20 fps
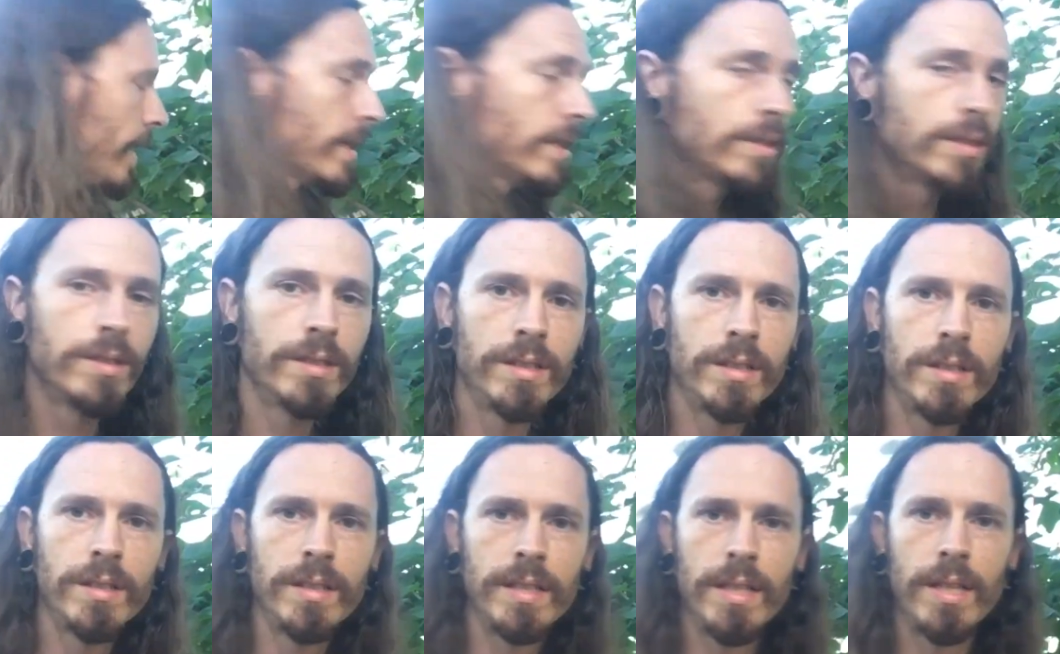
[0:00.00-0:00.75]

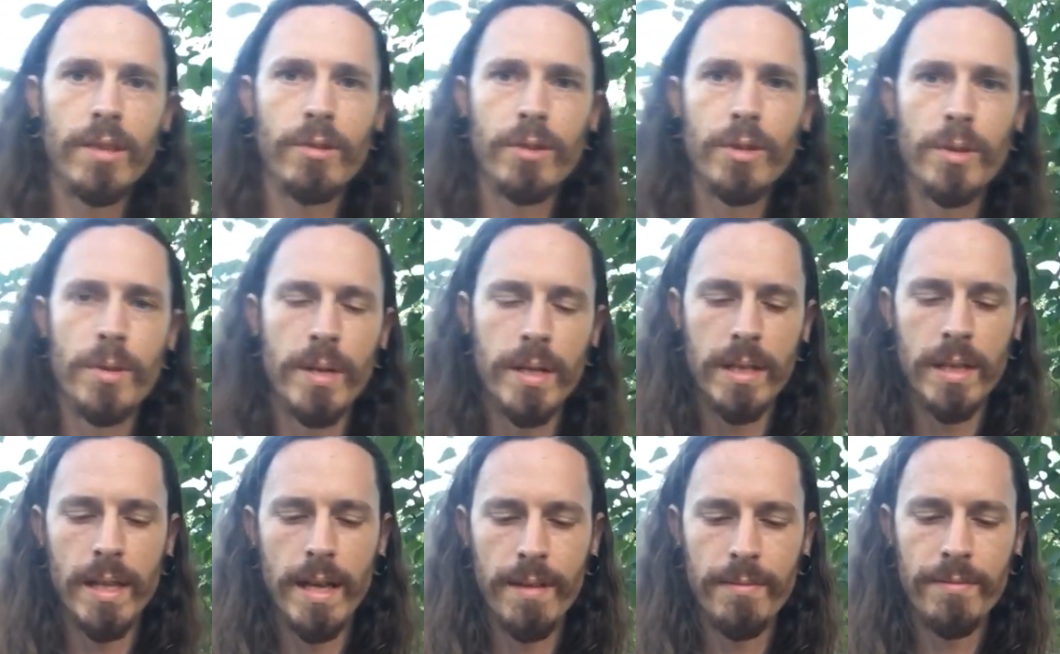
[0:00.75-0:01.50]
could either do a
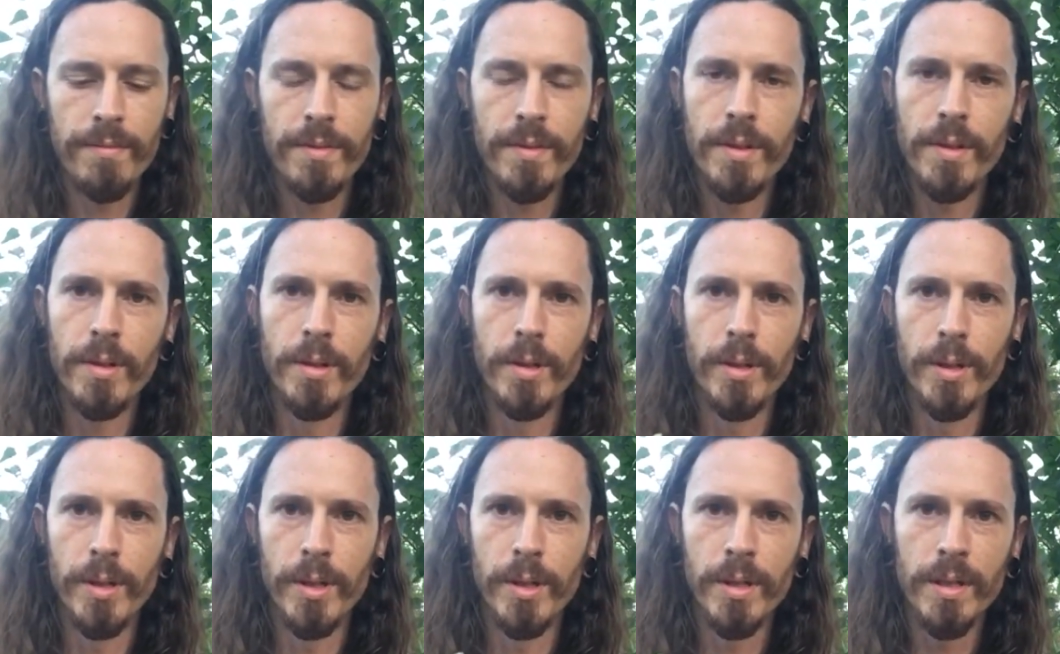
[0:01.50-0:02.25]
cleft
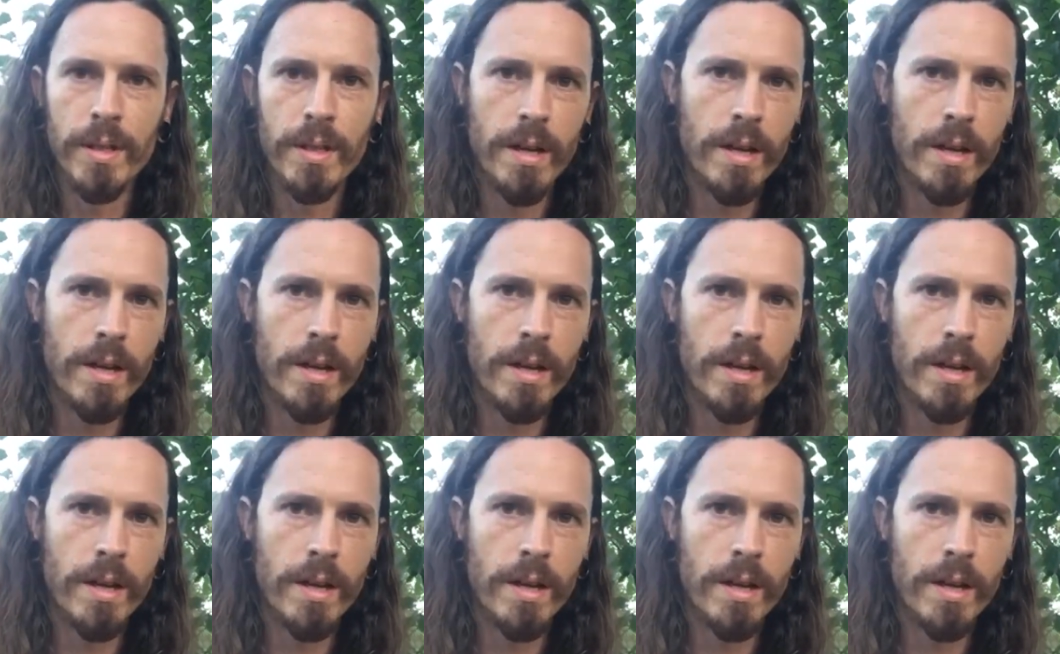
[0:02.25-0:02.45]
or